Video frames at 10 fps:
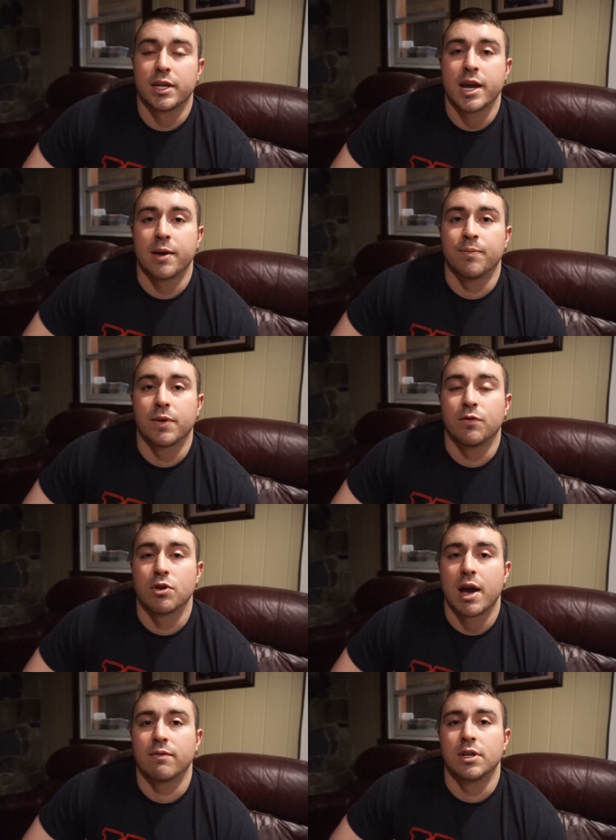yeah, if you're
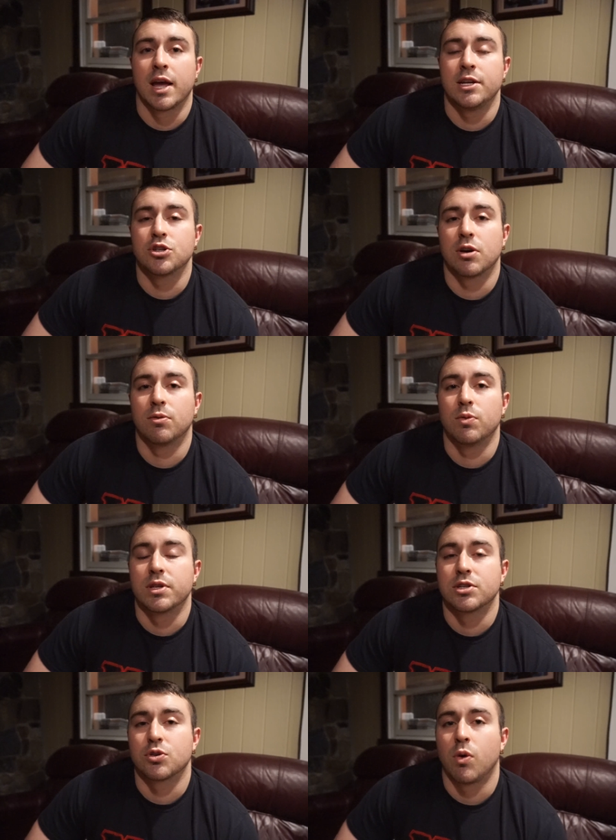having any trouble
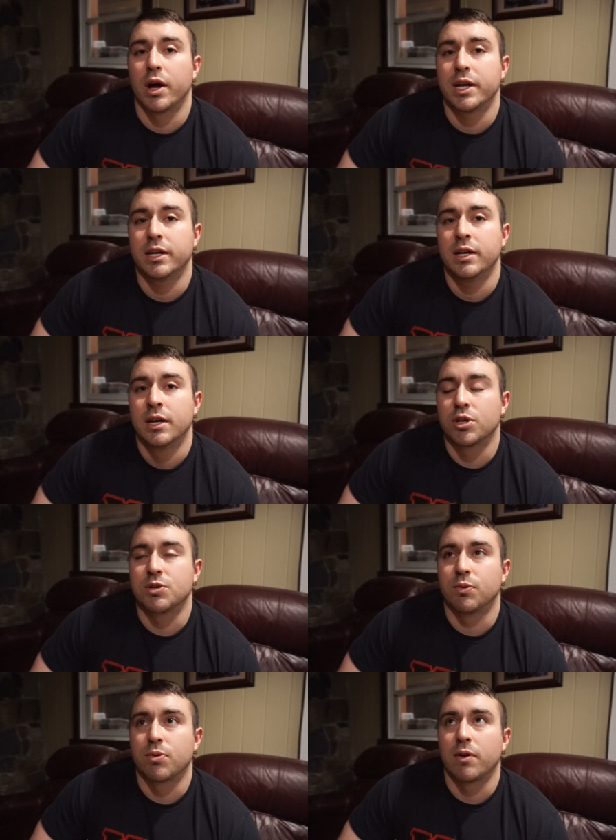with squatting,
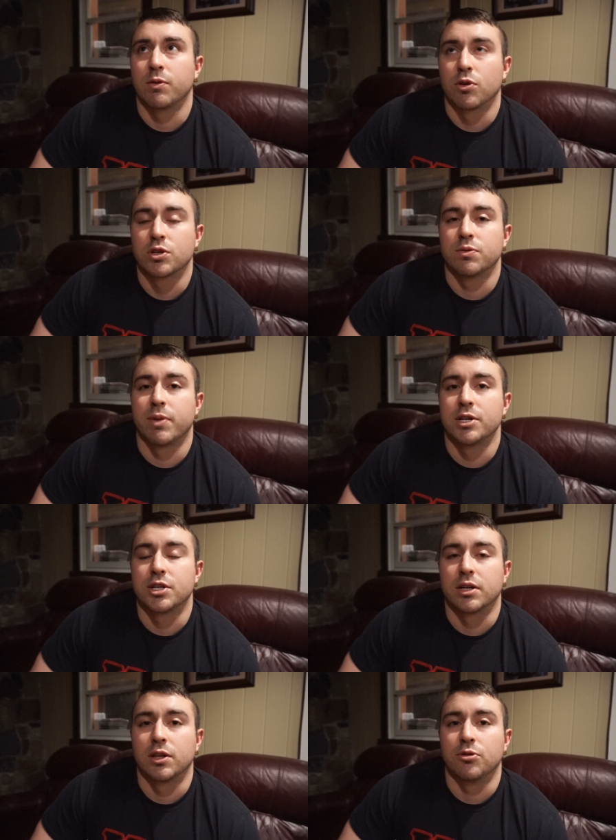principle probably works with
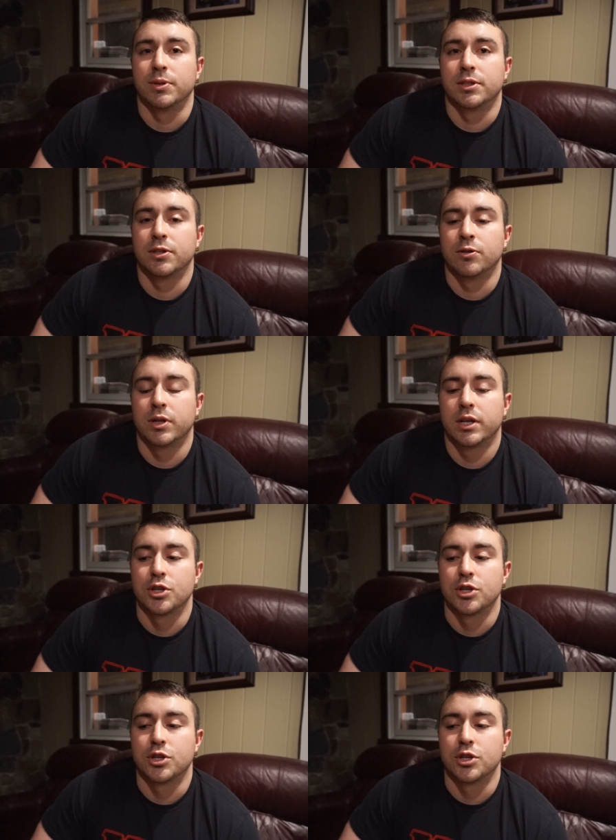benching a little bit too.